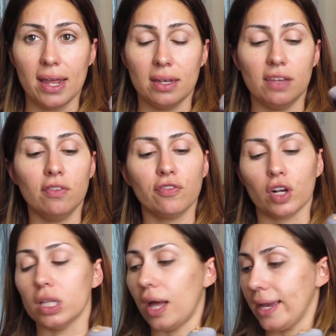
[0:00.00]
And even for
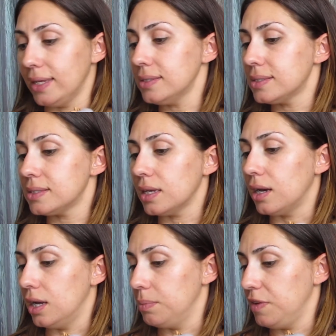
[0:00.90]
clients,
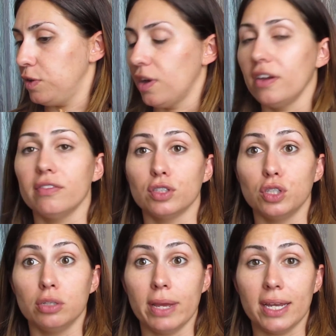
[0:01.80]
if you ever do
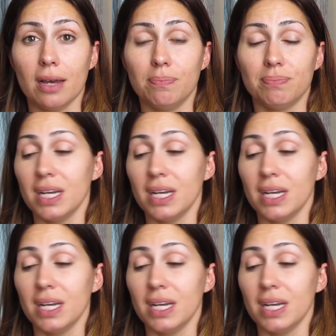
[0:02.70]
your makeup,